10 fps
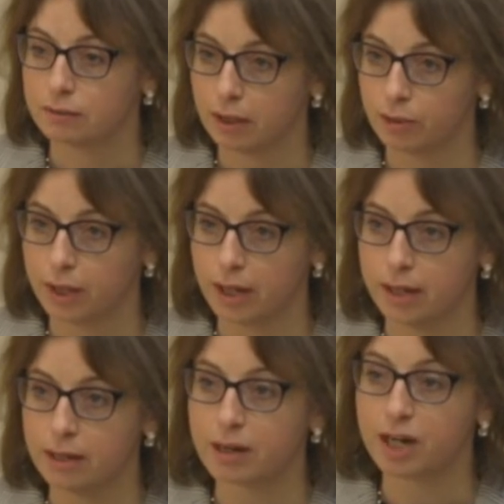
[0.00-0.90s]

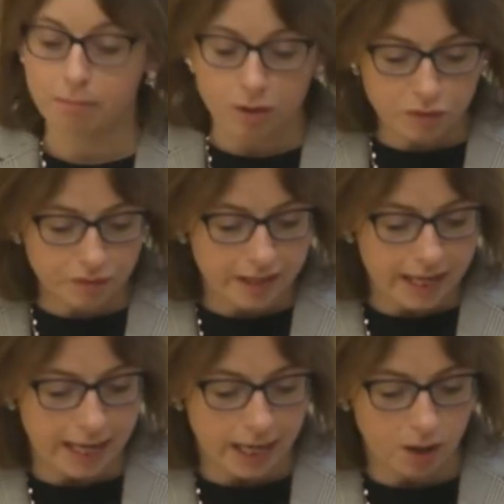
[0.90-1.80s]
Okay, I'm going to move
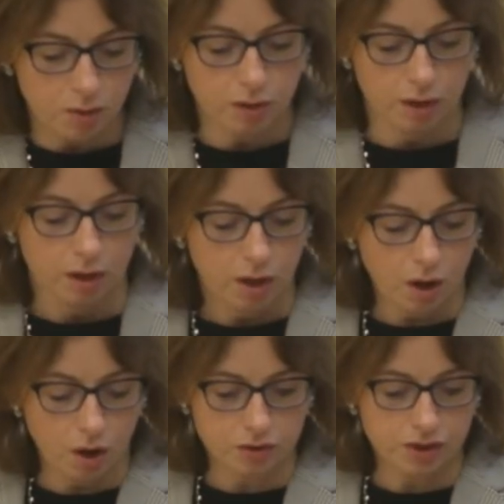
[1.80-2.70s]
now
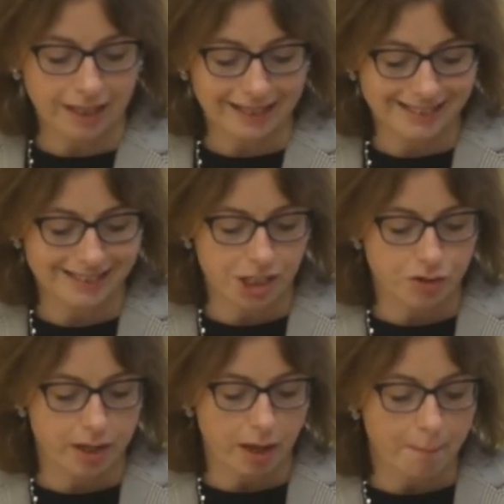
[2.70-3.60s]
on to
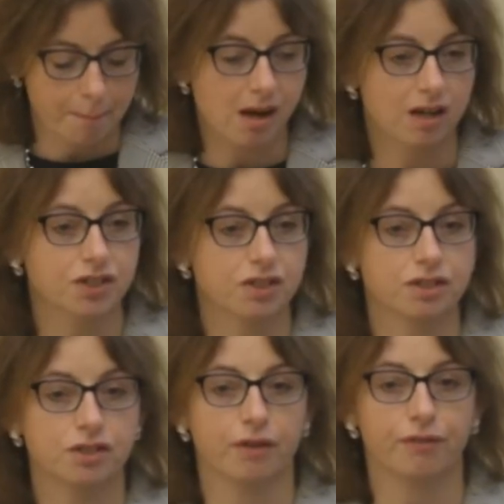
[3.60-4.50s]
considering
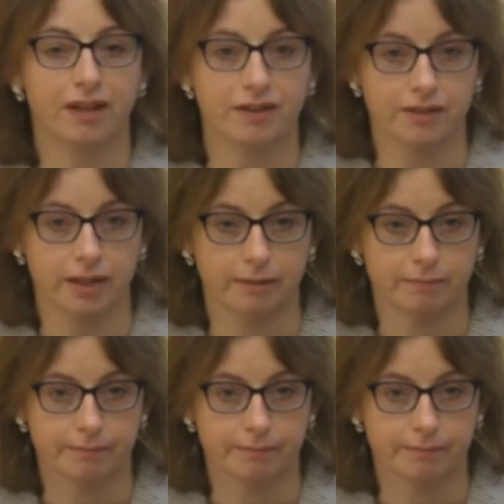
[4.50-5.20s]
master's funding.